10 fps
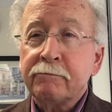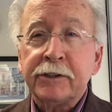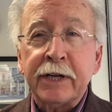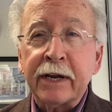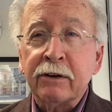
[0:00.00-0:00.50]

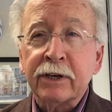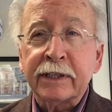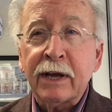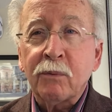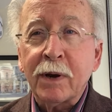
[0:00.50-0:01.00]
Take a look at
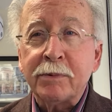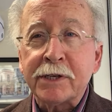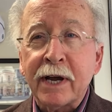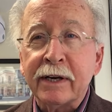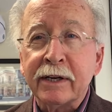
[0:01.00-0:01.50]
that
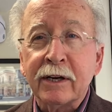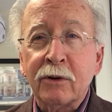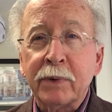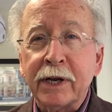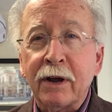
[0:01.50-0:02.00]
website, and here
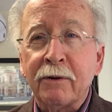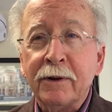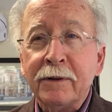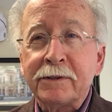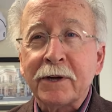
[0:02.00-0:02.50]
we go.
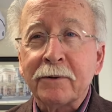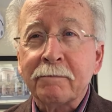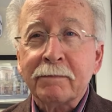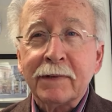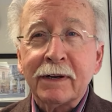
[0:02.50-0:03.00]
So,
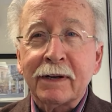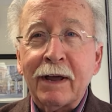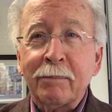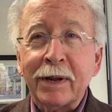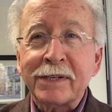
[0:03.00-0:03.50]

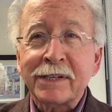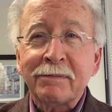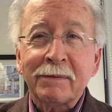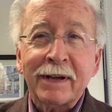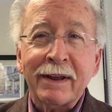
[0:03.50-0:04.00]
God bless you.
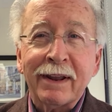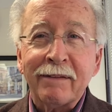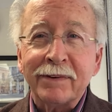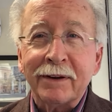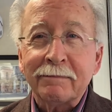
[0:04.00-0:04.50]
God
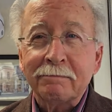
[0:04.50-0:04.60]
love you.